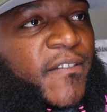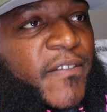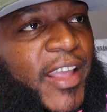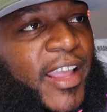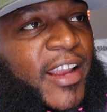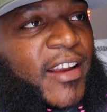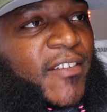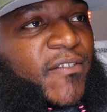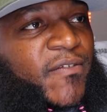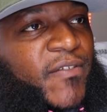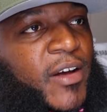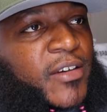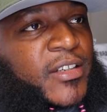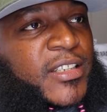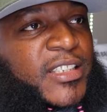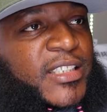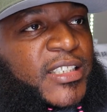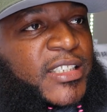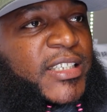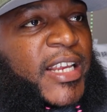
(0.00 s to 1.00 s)
Fake
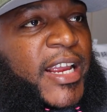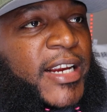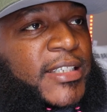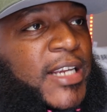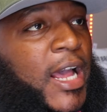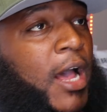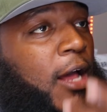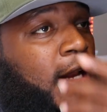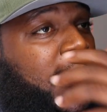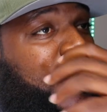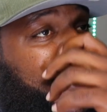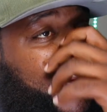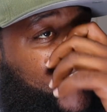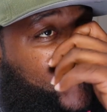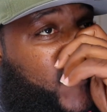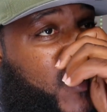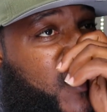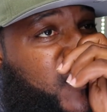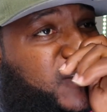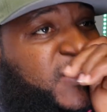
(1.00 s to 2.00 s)
phonies and snakes. All on their
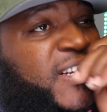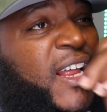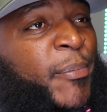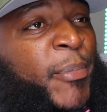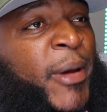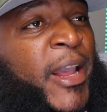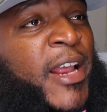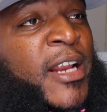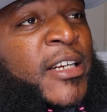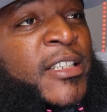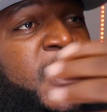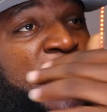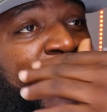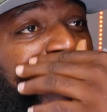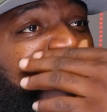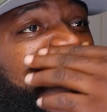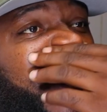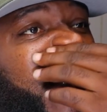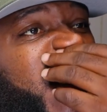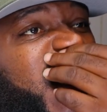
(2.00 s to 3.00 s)
phones, not paying
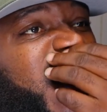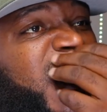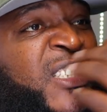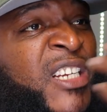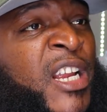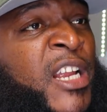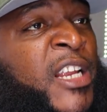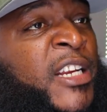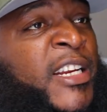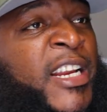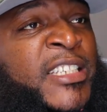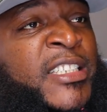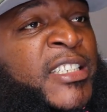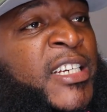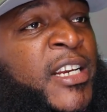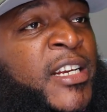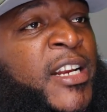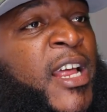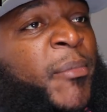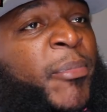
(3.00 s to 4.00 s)
attention to nothing else, huh? That's
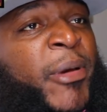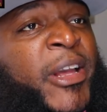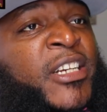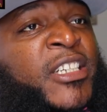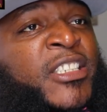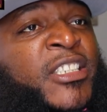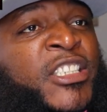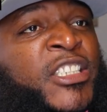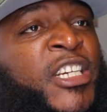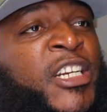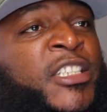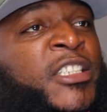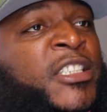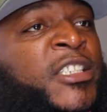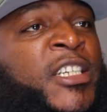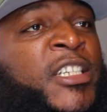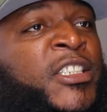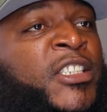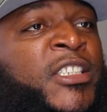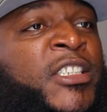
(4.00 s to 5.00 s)
it, not paying shit
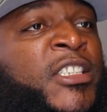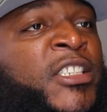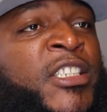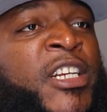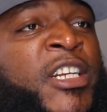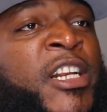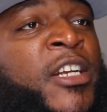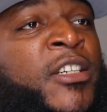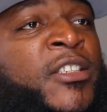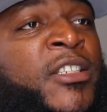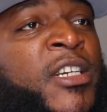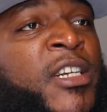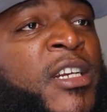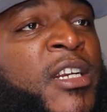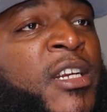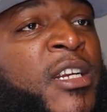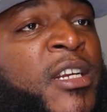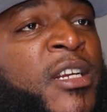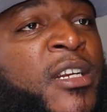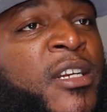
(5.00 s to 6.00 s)
attention to shit else.
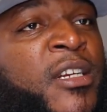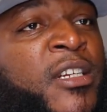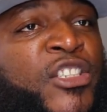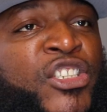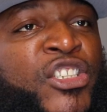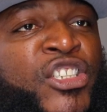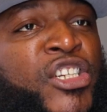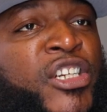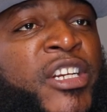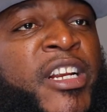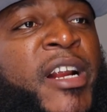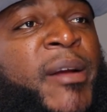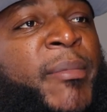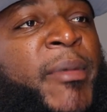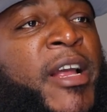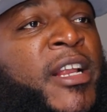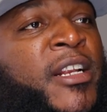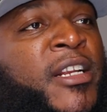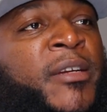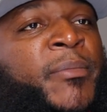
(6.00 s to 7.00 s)
Just looking at
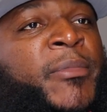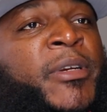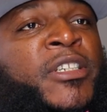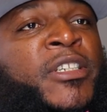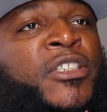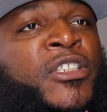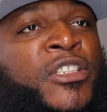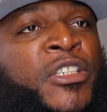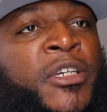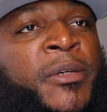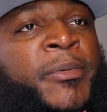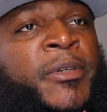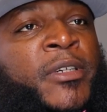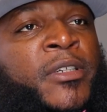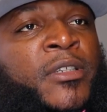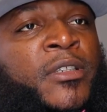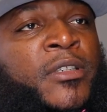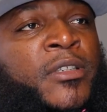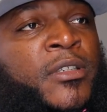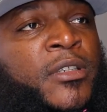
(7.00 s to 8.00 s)
everybody, looking at me
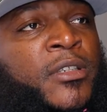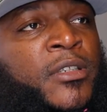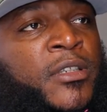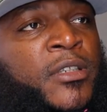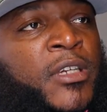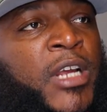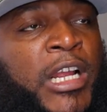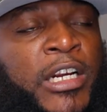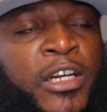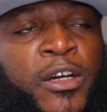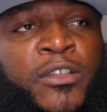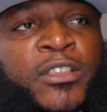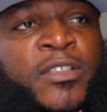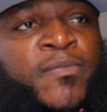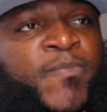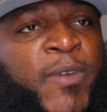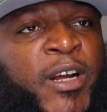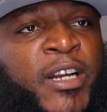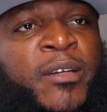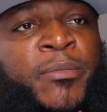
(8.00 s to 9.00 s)
stupid. I know it's
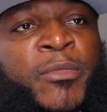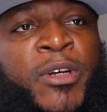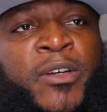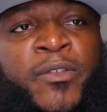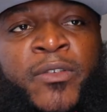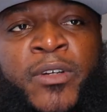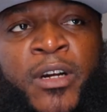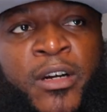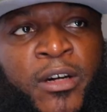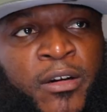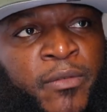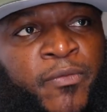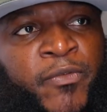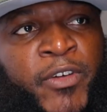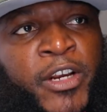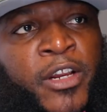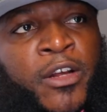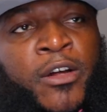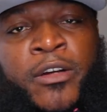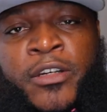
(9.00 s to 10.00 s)
a fucking movie or a
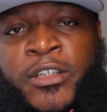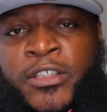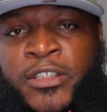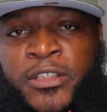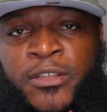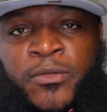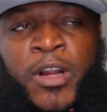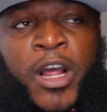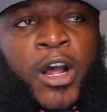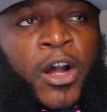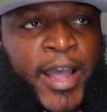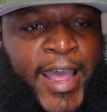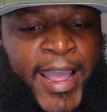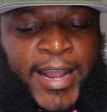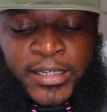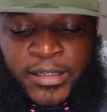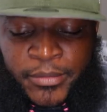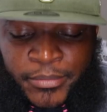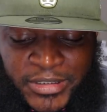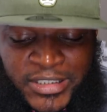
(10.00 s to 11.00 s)
video and it's all
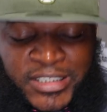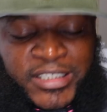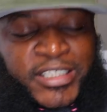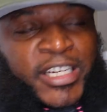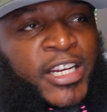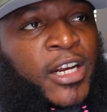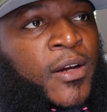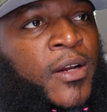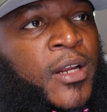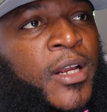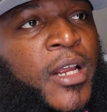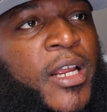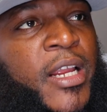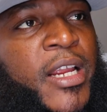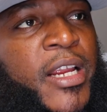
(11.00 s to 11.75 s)
acting, but still,